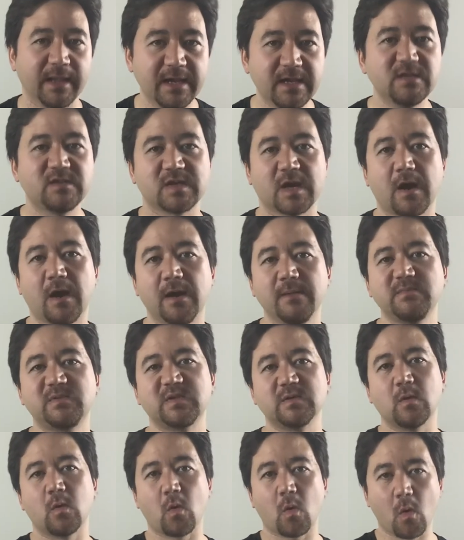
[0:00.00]
lead time
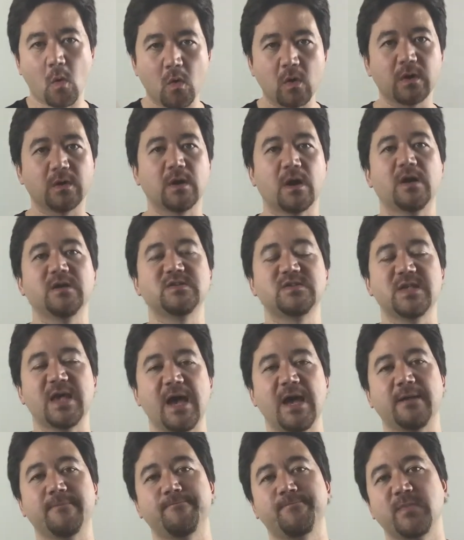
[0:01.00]
to organize
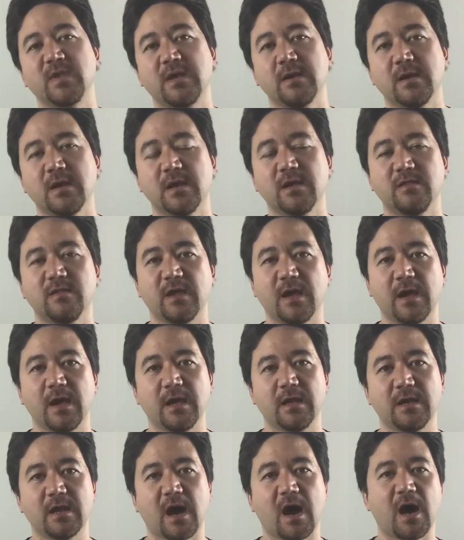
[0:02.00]
that,
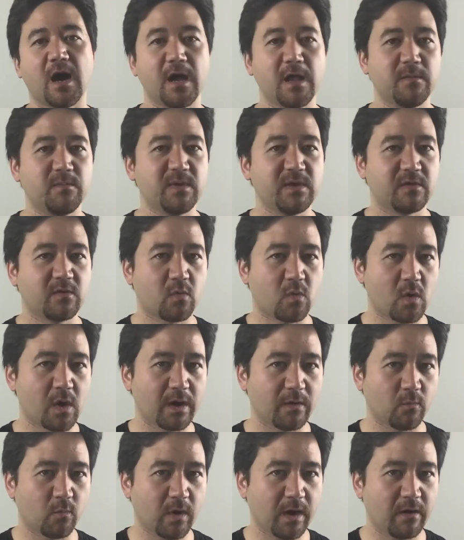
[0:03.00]
then I'd be
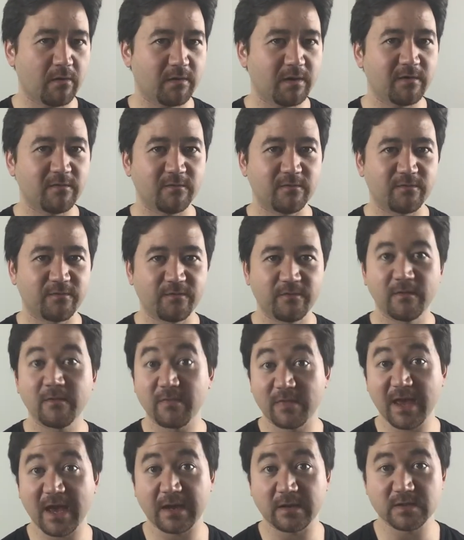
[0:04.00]
quite wary of
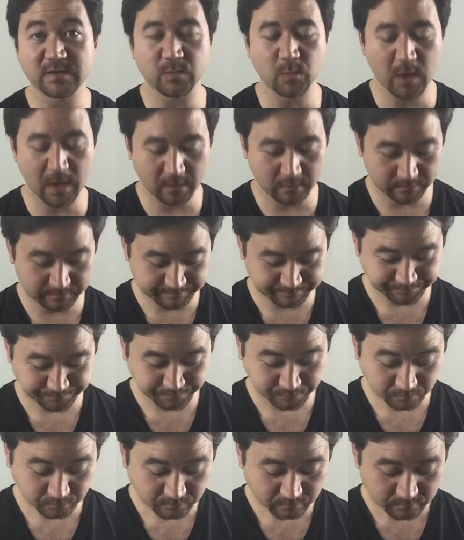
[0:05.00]
that as well.
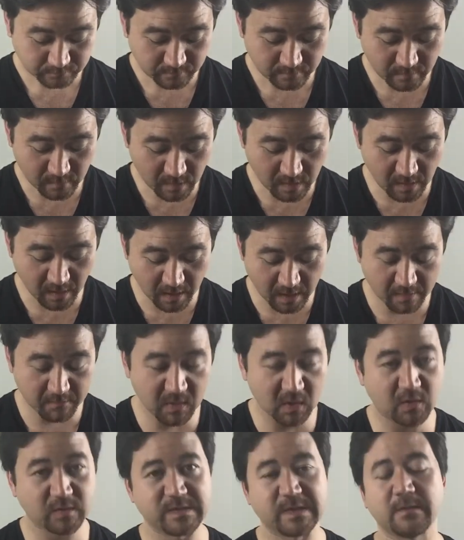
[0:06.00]

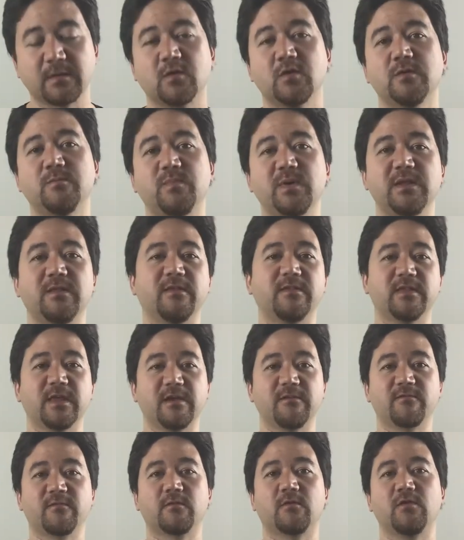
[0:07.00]
Because it could be that
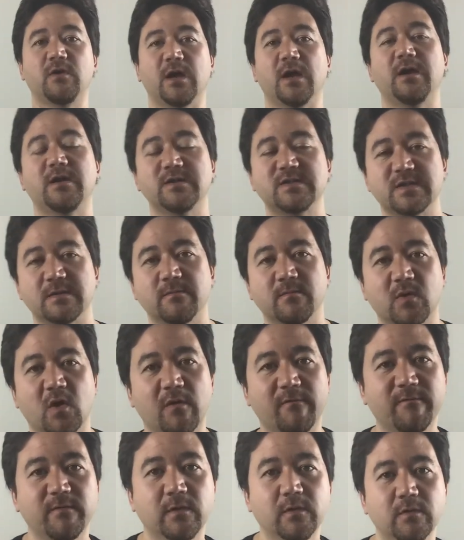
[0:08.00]
they've created some
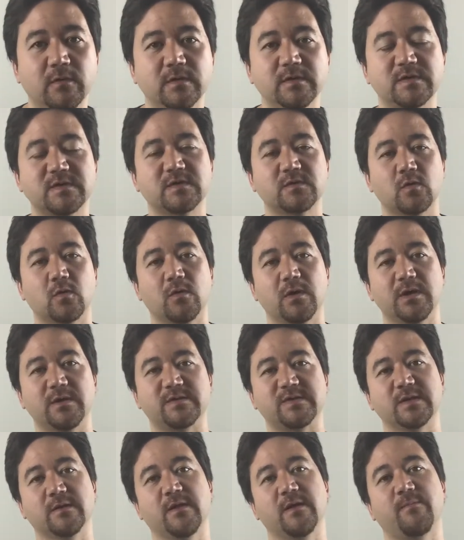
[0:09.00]
convoluted story to
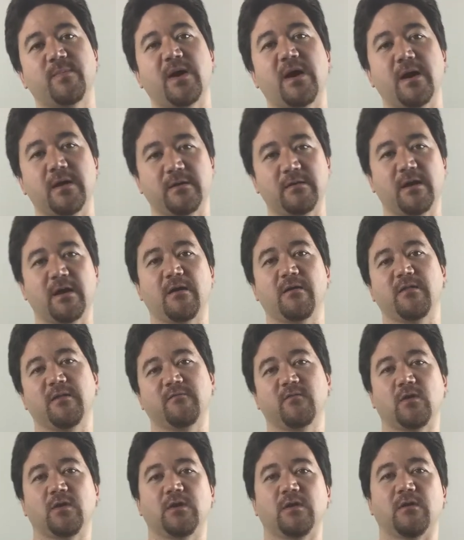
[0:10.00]
tell their partner how they've
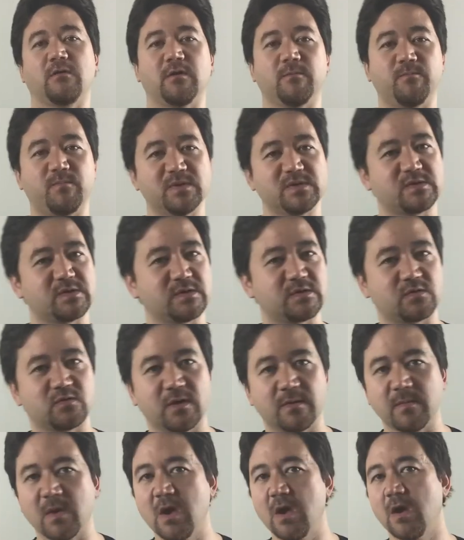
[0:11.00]
got to go on a business
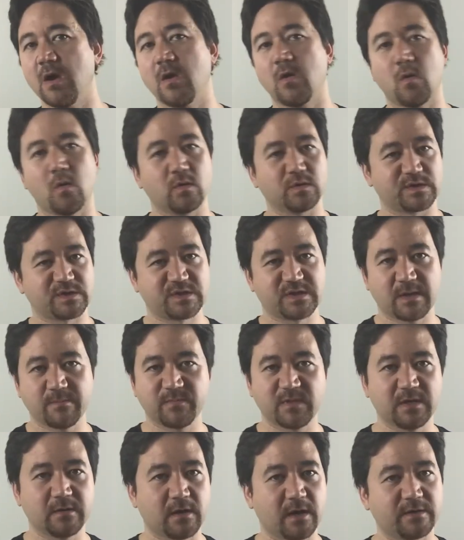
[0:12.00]
trip or
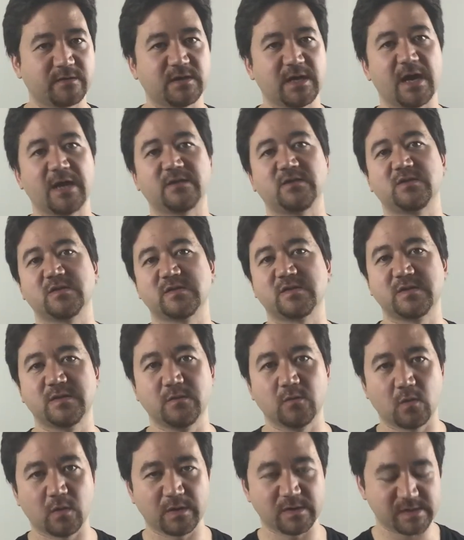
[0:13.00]
something like that just
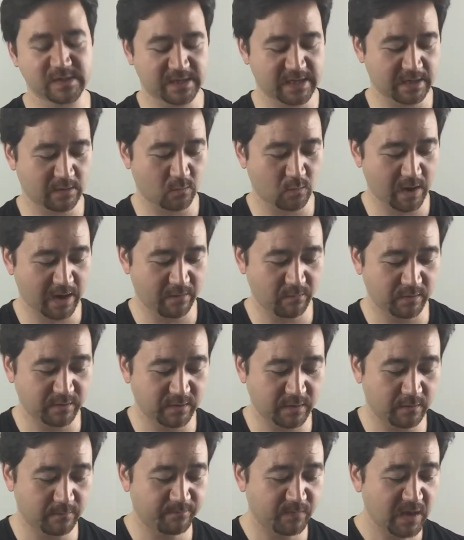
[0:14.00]
in order to get away with
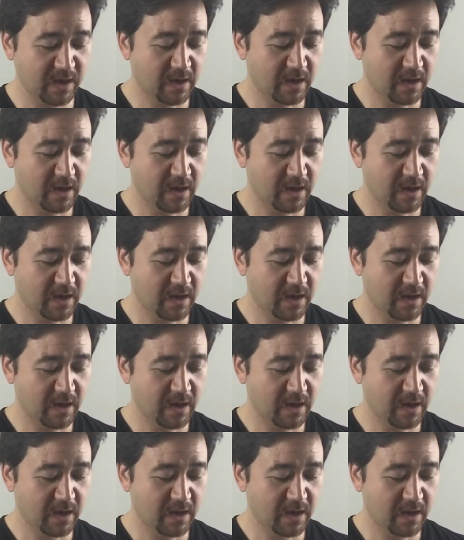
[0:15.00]
you.